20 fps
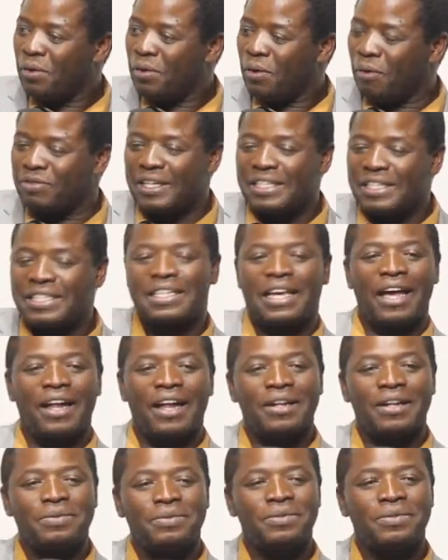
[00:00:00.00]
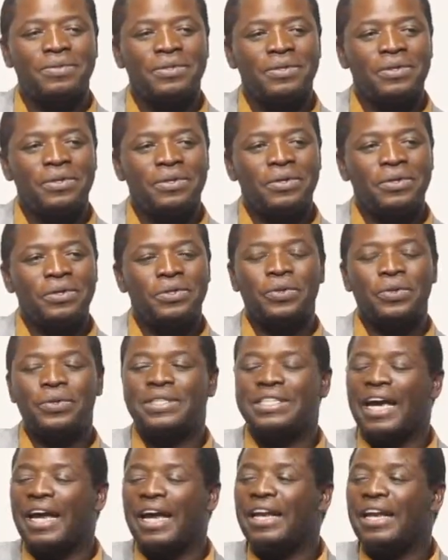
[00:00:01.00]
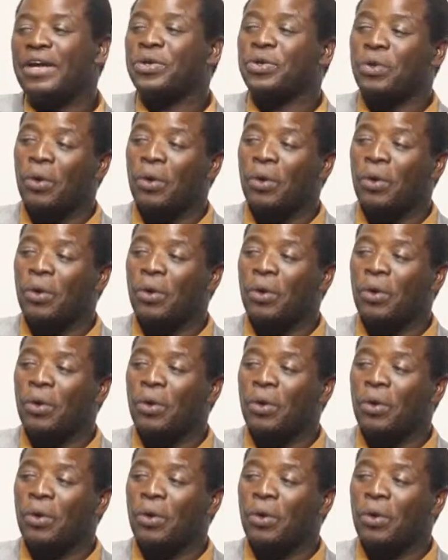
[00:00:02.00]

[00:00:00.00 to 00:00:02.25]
of this girl to tell her,